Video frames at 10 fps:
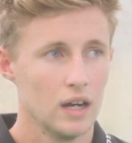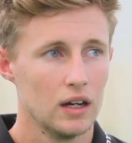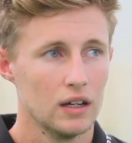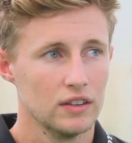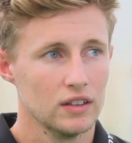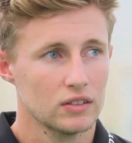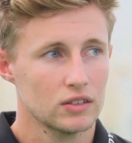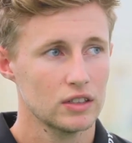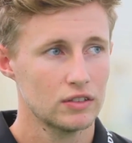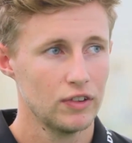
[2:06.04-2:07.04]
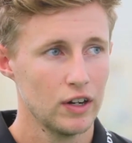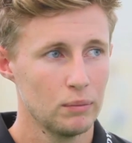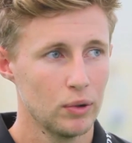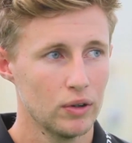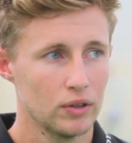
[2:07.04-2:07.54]
I, think it's very
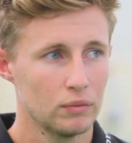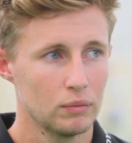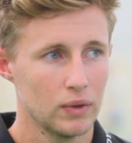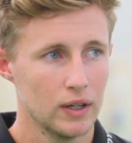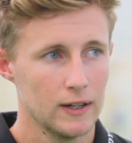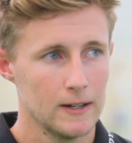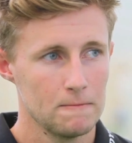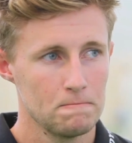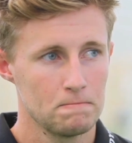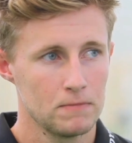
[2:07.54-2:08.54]
important. Um,